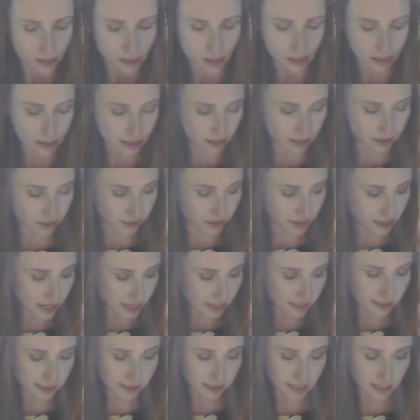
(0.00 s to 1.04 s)
Uh, the
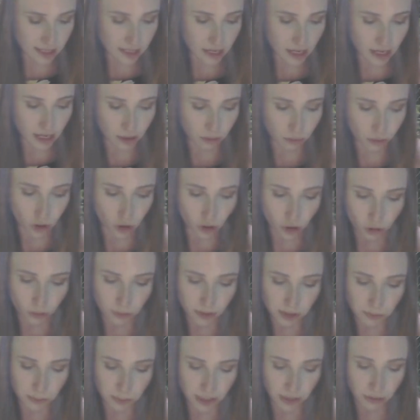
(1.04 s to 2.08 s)
next thing I will
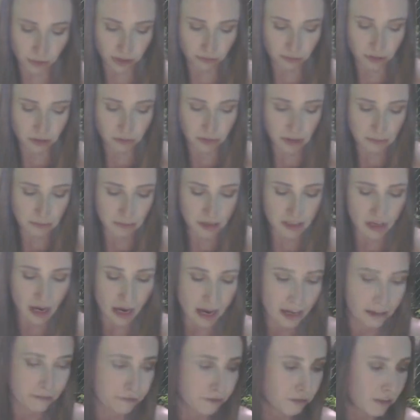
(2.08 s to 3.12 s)
always bring with me when
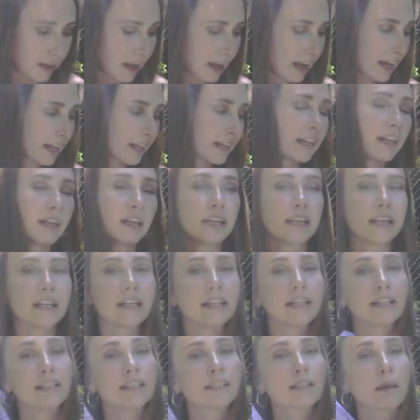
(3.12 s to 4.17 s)
I fly
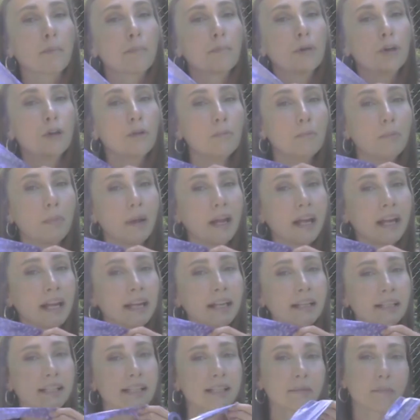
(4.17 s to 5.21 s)
is poop
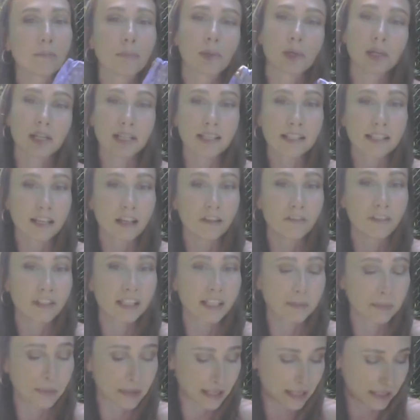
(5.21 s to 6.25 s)
bags, pretty
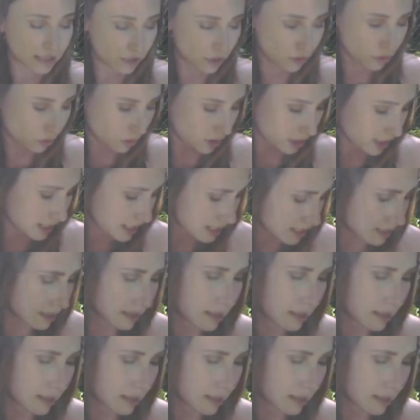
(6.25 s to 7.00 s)
self-explanatory.